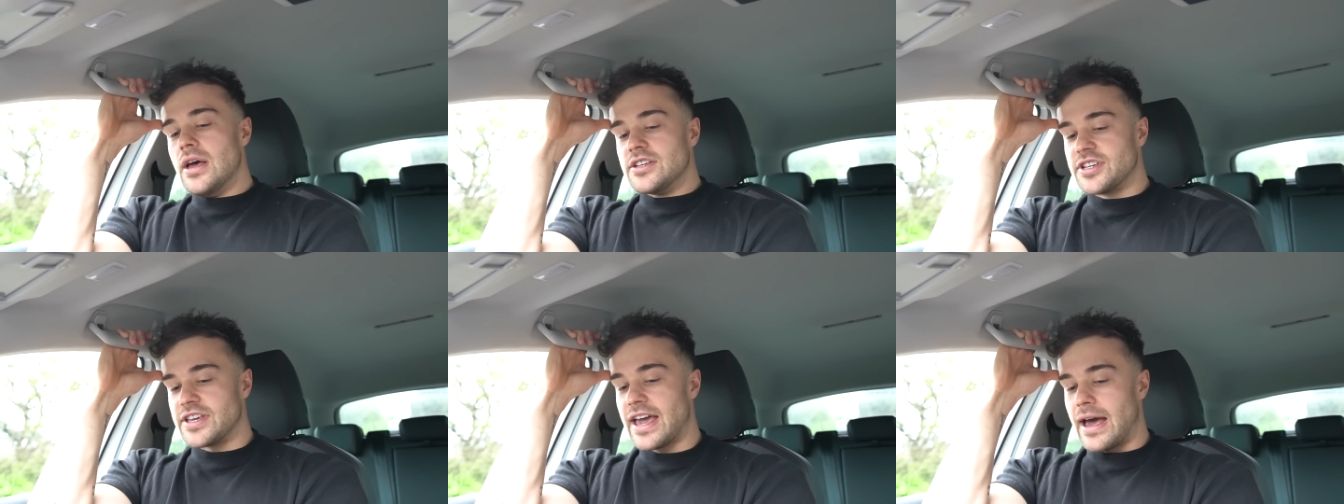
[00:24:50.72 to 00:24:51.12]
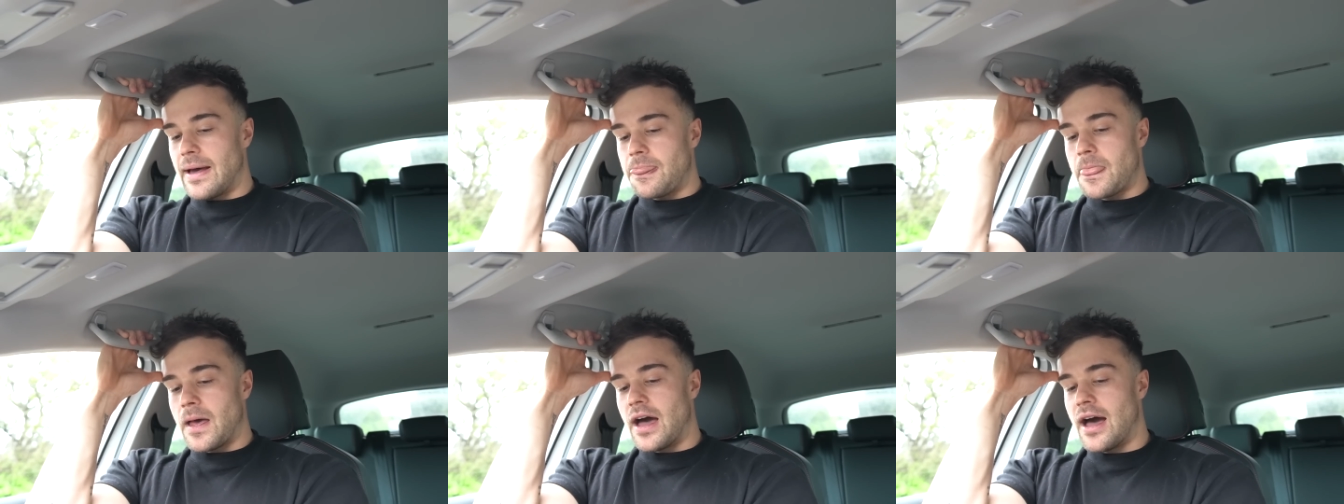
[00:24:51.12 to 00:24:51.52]
so yeah,
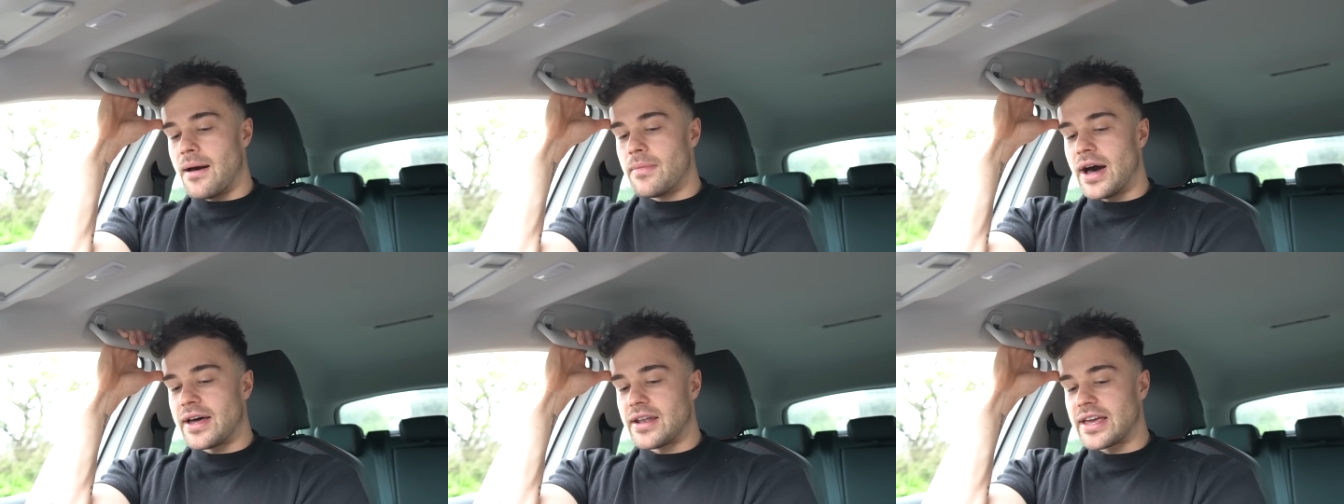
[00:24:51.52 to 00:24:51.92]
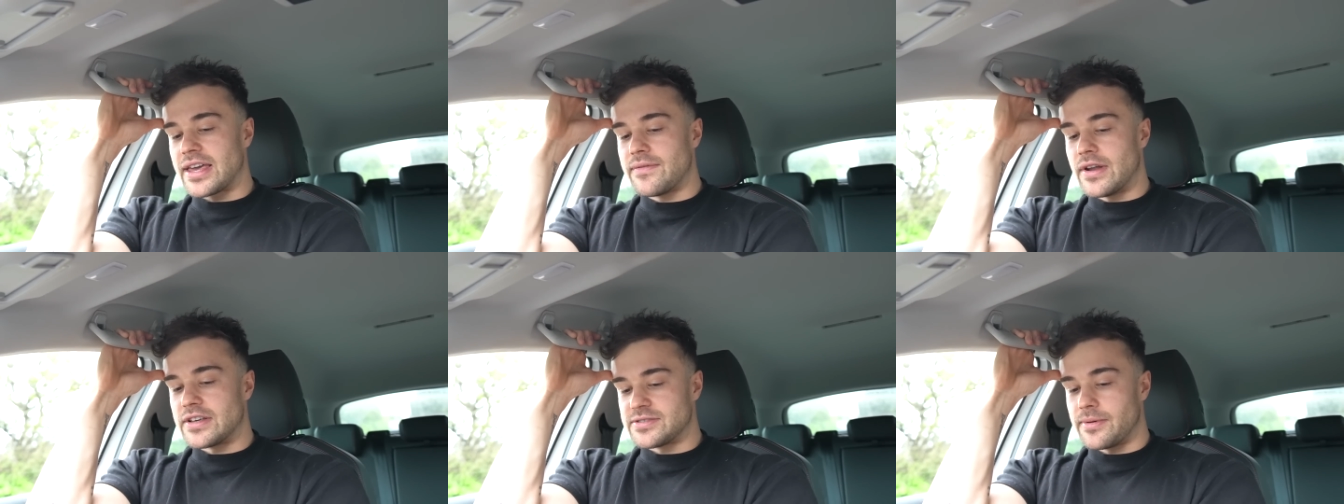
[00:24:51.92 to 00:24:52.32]
um, I'd like
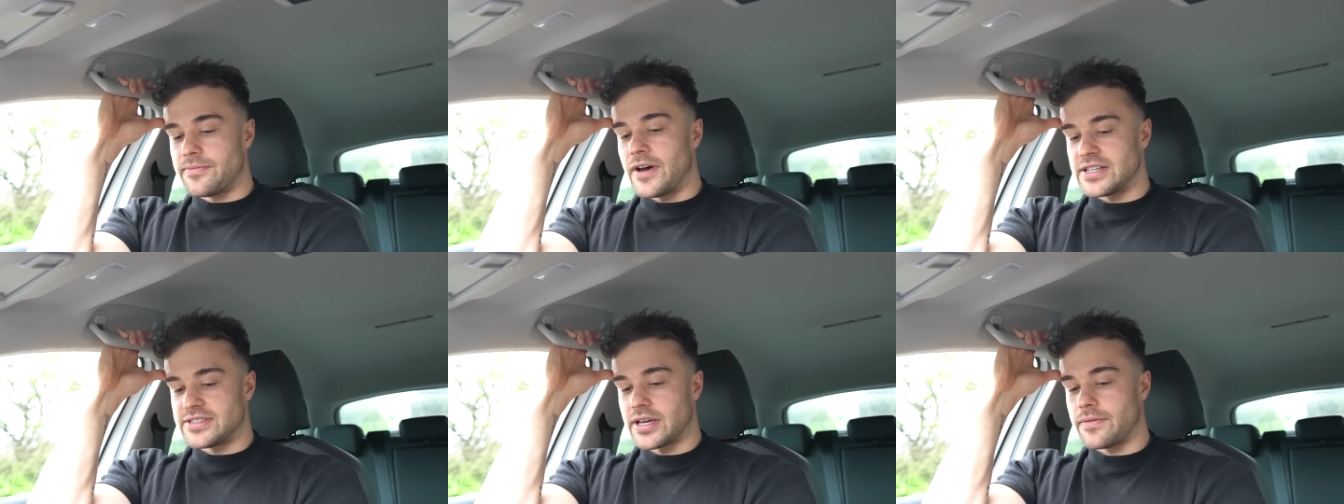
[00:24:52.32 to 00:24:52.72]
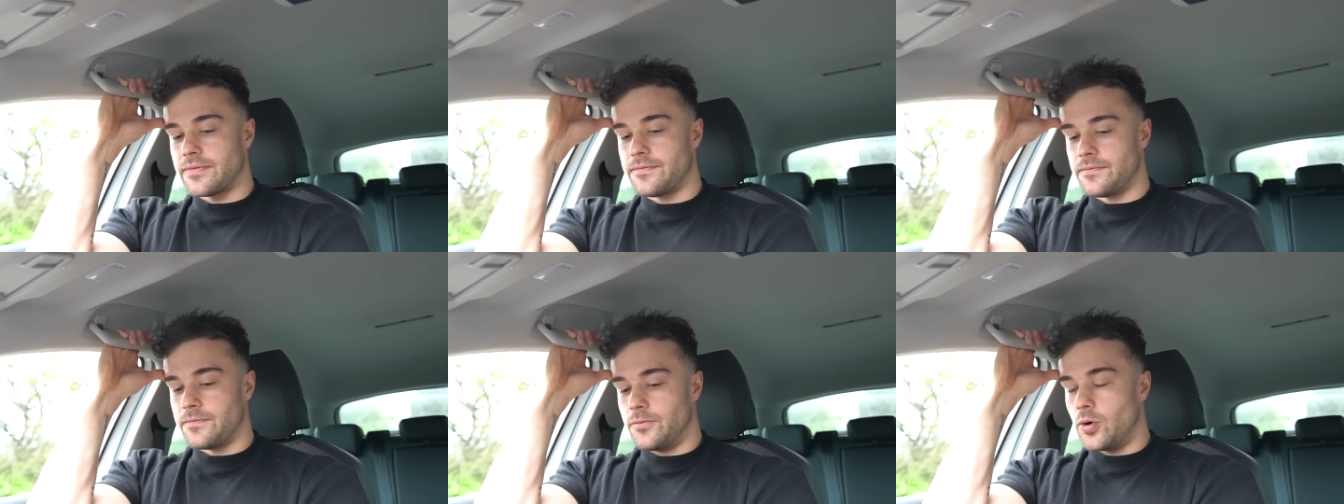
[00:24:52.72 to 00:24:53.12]
given her some advice like
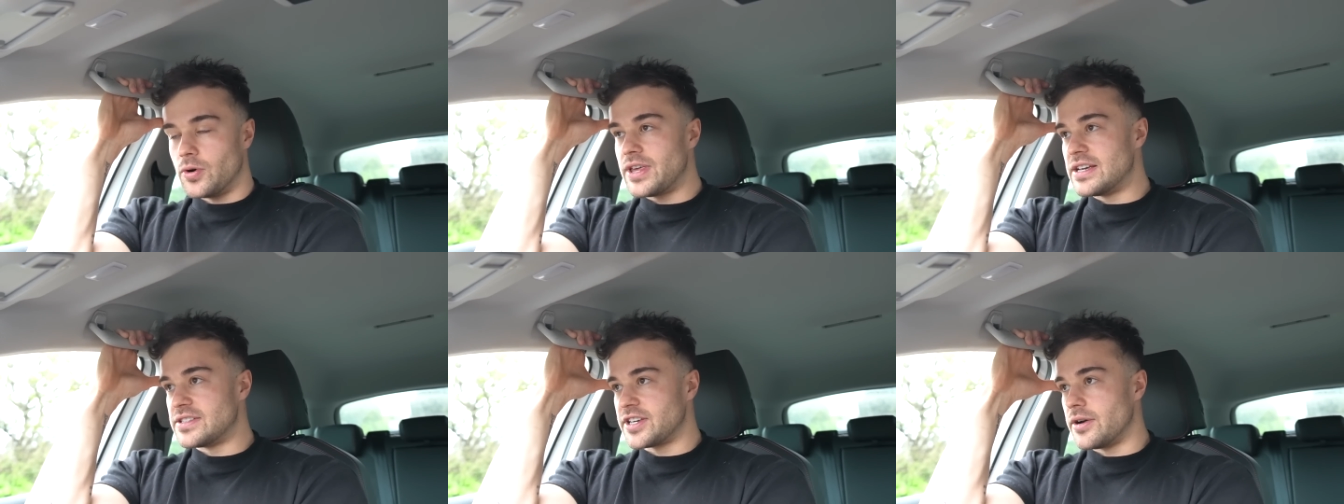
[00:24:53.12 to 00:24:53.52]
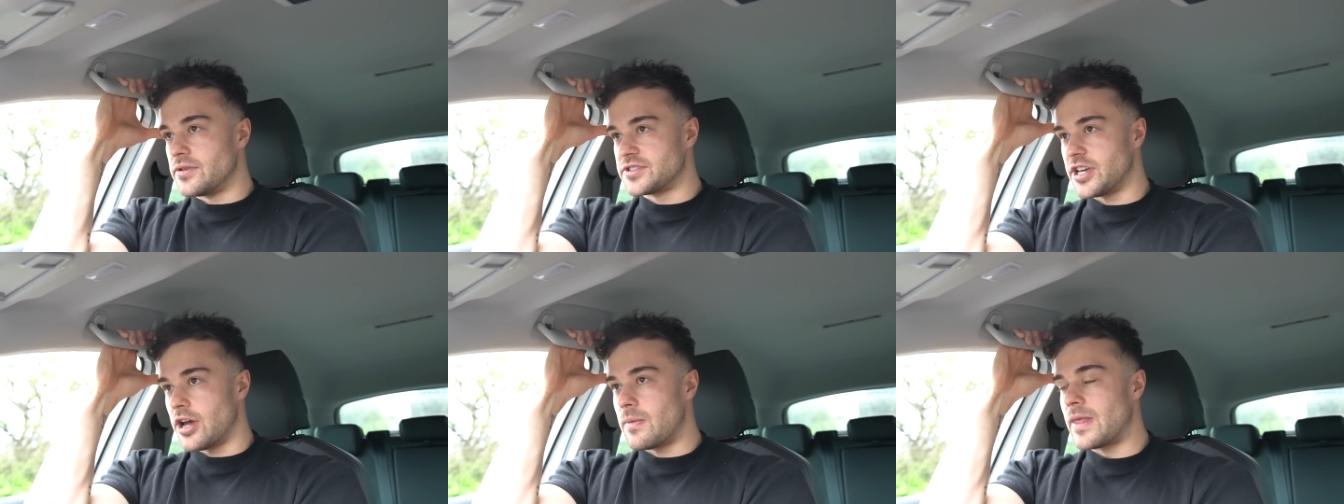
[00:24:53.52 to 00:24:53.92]
four years ago
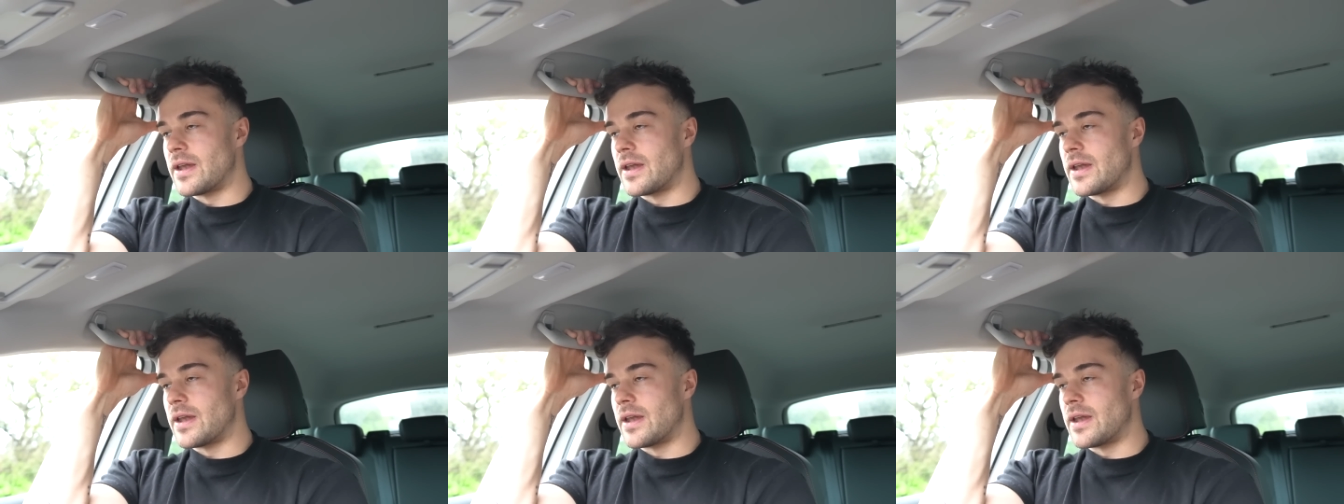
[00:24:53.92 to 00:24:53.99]
or so.